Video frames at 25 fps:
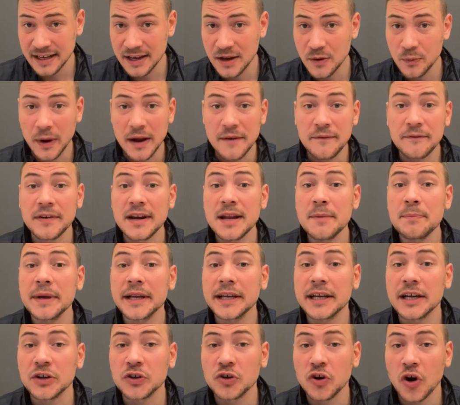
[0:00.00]
while flipping
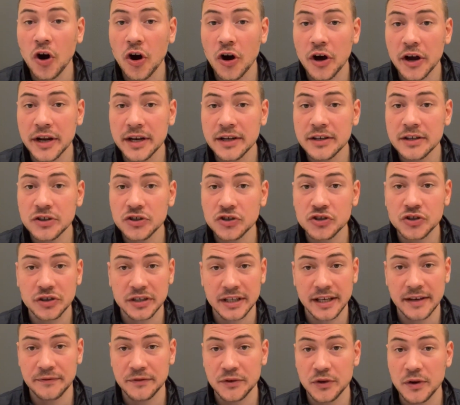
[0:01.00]
a coin should
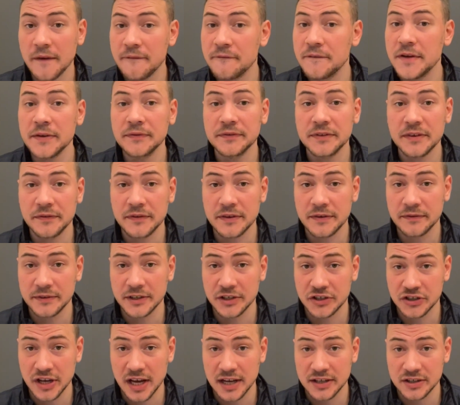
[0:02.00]
give you a 50-50
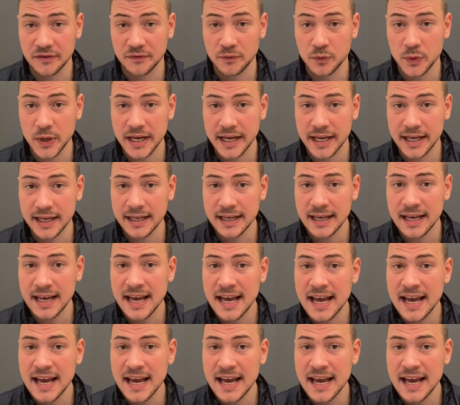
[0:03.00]
chance of winning,